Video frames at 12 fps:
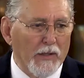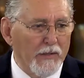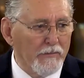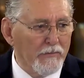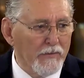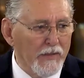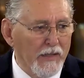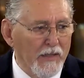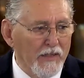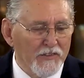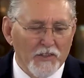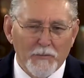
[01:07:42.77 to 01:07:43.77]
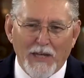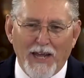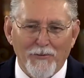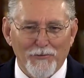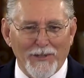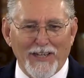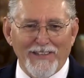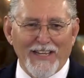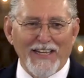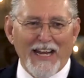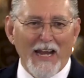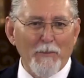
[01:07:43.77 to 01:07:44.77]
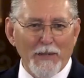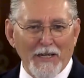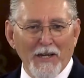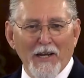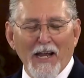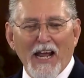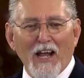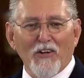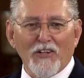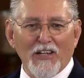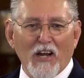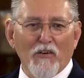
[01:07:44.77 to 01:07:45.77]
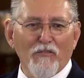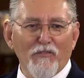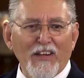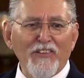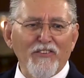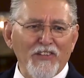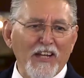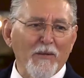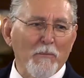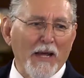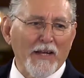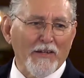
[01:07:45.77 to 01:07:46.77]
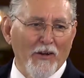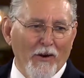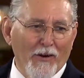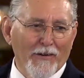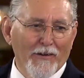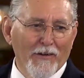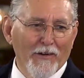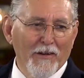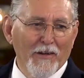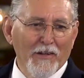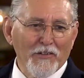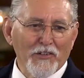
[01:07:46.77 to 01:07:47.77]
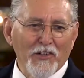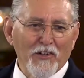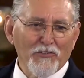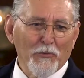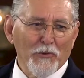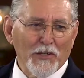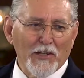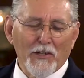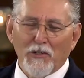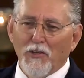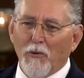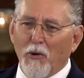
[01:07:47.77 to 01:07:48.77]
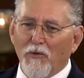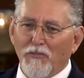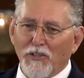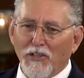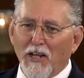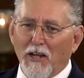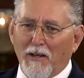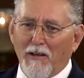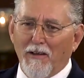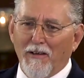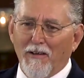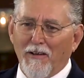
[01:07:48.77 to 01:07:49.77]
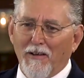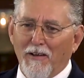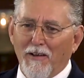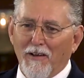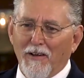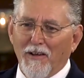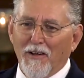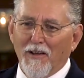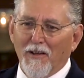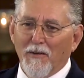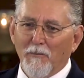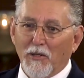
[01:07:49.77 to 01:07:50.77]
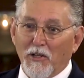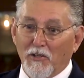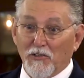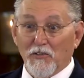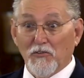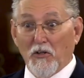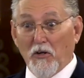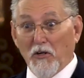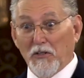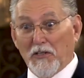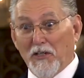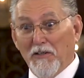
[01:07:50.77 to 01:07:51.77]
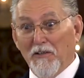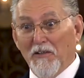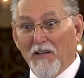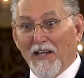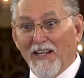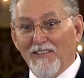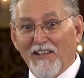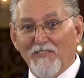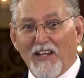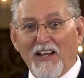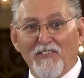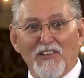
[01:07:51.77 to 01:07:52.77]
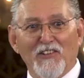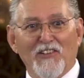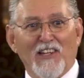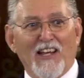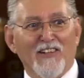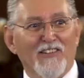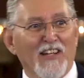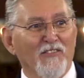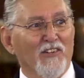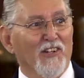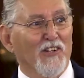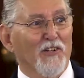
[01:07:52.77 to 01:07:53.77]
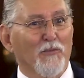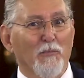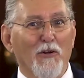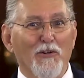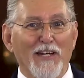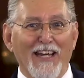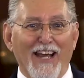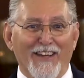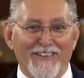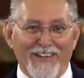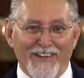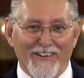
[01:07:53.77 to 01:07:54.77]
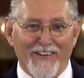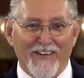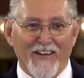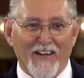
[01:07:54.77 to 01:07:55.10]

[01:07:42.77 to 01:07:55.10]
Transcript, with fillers: way. Sometimes when I take Abby out in our fenced in backyard, she doesn't want to get, go off the deck because it's dark. And sometimes it just kind of seems a little spooky out there.